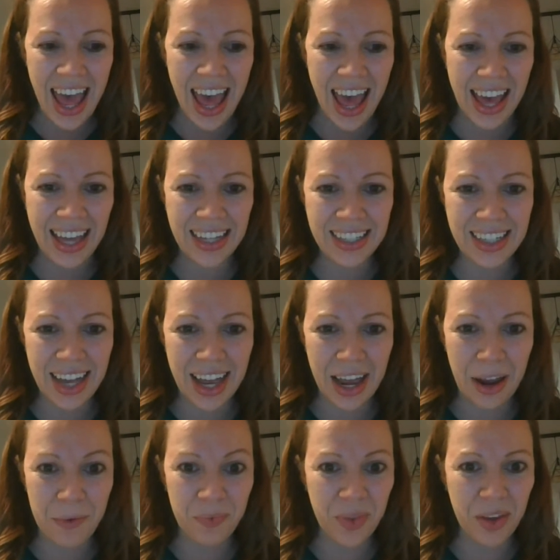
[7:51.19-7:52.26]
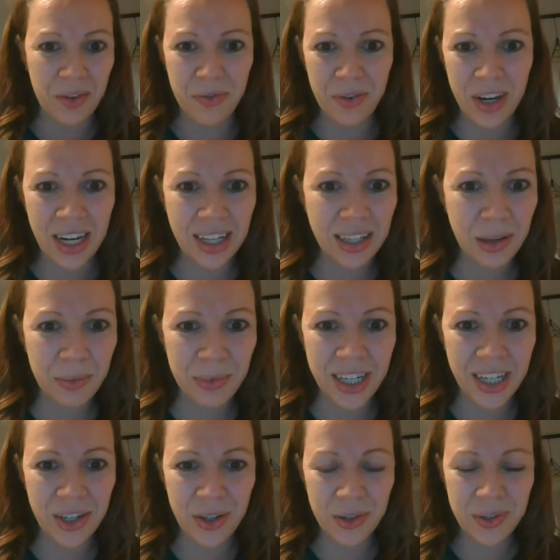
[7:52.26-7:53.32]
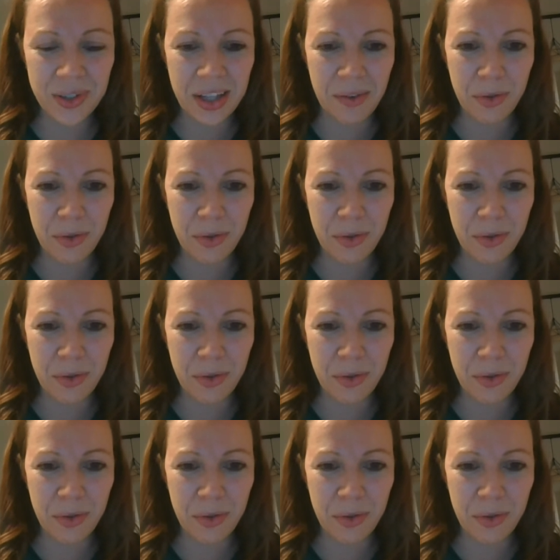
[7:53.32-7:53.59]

and free and unlimited use